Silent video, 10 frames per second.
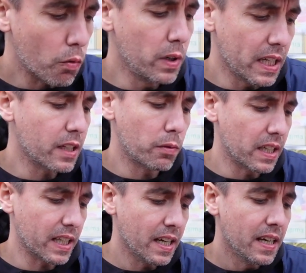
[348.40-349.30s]
Really,
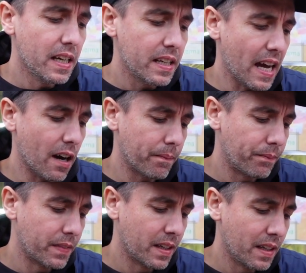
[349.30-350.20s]
really. Now,
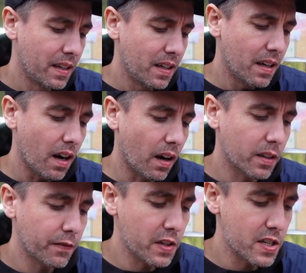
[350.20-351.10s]
I'm
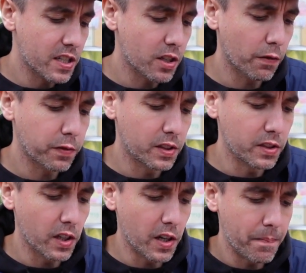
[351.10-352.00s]
gonna finish this off with
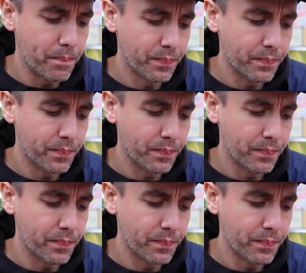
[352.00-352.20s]
dessert.